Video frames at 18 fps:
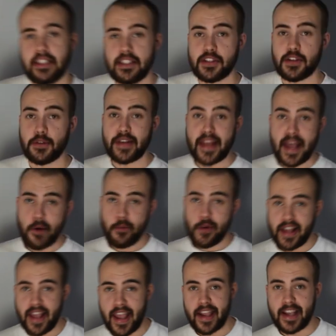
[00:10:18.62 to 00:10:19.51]
So now
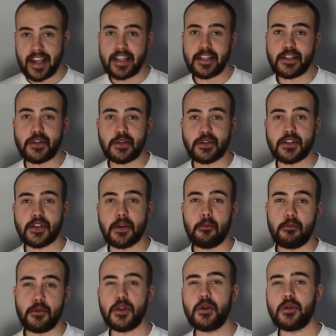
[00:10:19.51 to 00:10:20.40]
we're getting into
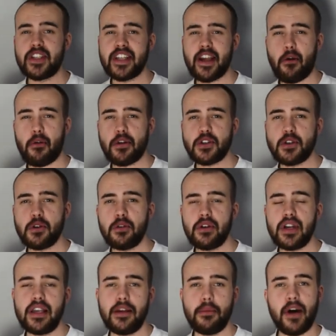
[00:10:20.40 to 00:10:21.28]
some new
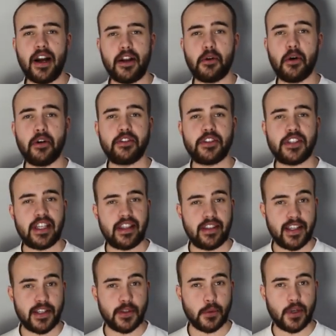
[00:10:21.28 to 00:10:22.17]
territory. You might not have
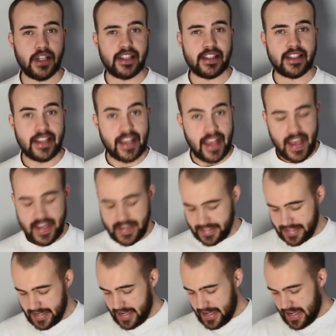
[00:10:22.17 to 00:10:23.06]
seen these ones
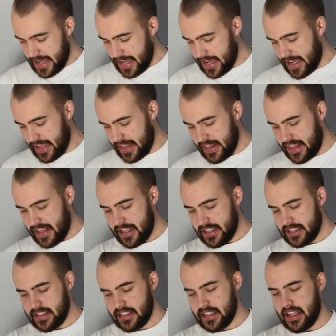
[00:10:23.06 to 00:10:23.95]
yet. Uh,
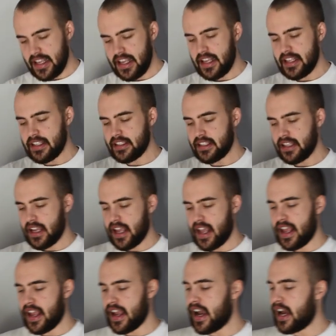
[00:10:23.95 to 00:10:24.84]
this is
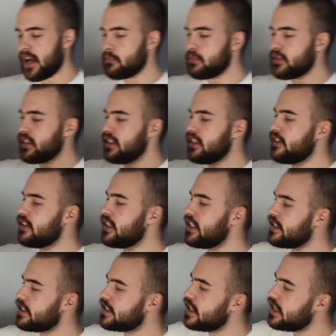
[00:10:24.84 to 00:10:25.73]
a
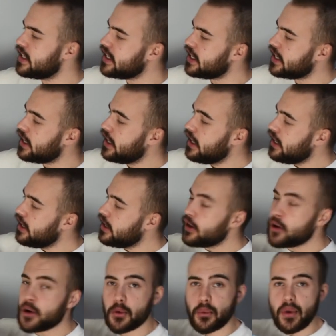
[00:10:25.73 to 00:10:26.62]
absolutely stunning
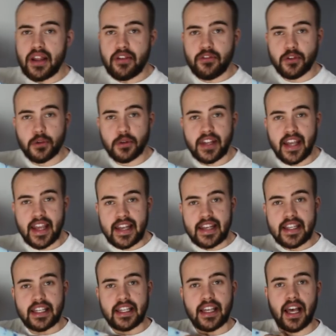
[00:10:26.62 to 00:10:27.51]
Grateful
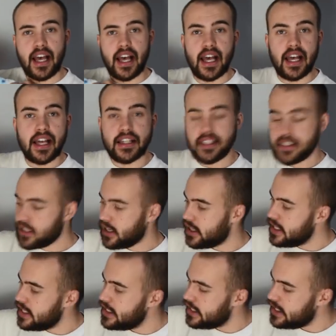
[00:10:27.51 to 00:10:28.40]
Dead uh,
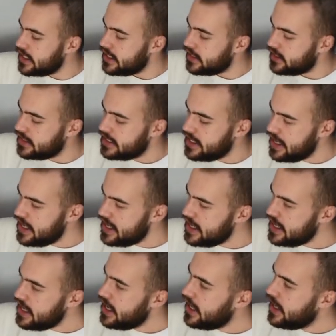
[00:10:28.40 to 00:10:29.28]
tie-dye
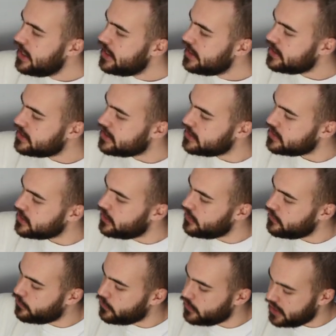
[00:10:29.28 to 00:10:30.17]
tee. This is
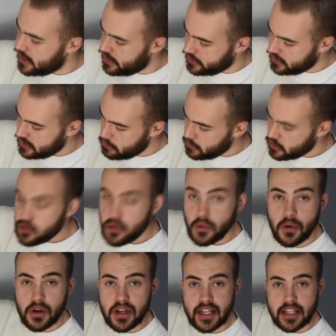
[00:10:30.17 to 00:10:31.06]
for their summer
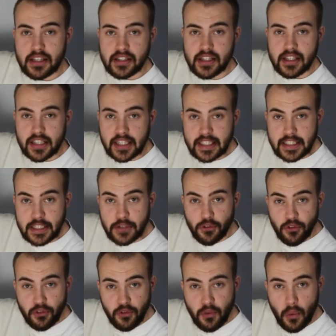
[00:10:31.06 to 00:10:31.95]
tour
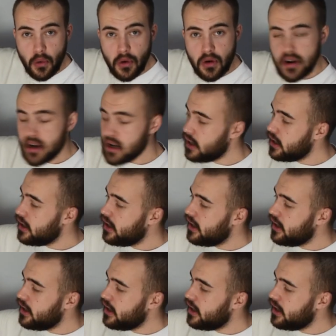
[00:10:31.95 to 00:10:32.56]
1994.